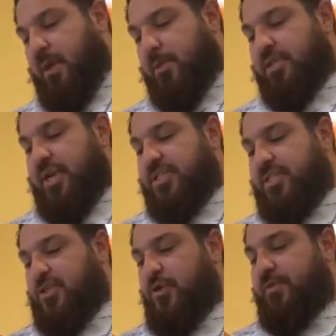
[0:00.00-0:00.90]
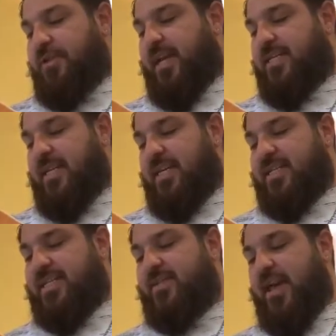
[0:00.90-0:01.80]
But Genesis 2, verse 18, he
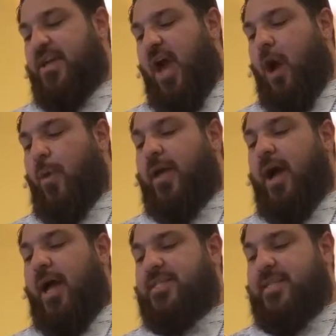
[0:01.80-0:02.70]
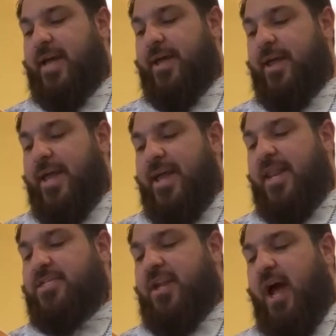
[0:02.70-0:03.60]
says, Then Yahweh God said, It
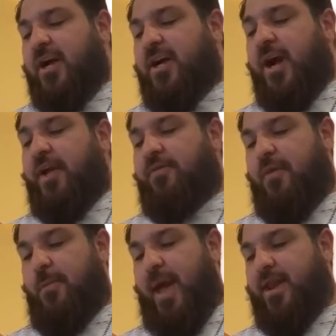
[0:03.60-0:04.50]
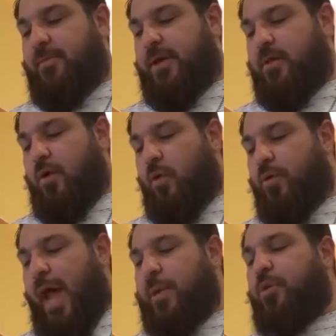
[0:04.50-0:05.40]
is not good for the man to be
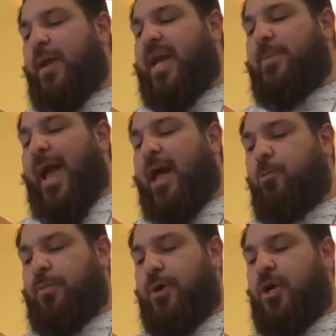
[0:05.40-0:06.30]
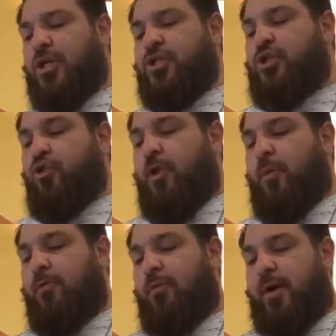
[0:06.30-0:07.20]
alone. I will make him a helper,
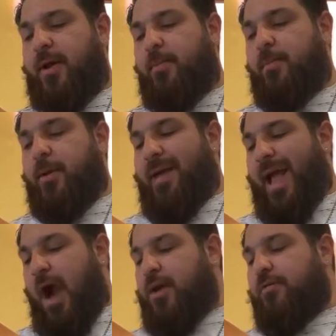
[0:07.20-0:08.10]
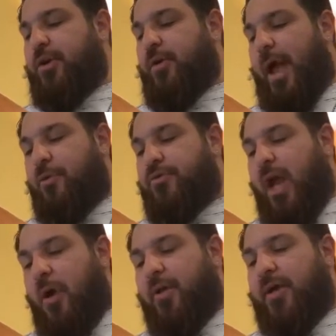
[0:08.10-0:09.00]
suitable for him. Out of the ground,
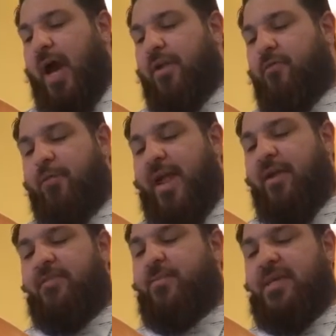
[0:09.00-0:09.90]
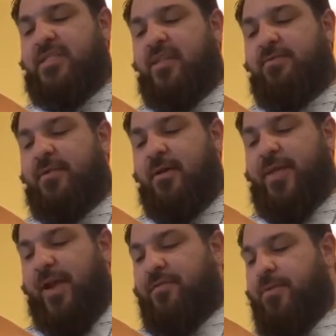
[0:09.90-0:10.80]
Yahweh God formed every beast of the field,
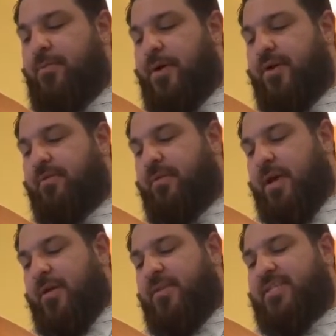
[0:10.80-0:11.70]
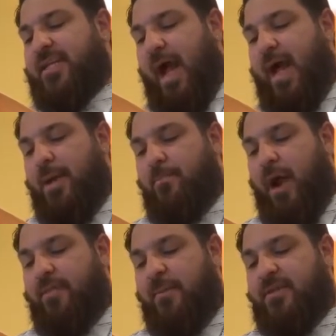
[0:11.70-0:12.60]
every bird of the sky, and
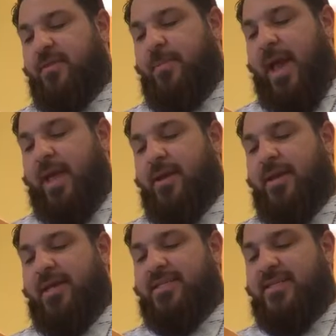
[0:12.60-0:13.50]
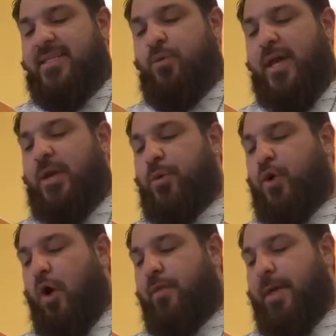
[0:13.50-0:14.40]
brought them to the man to see what he would
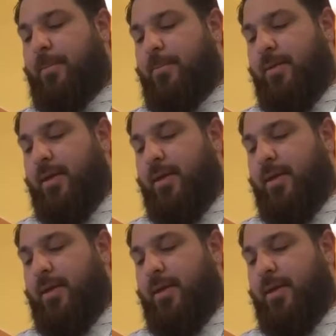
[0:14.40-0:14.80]
call them.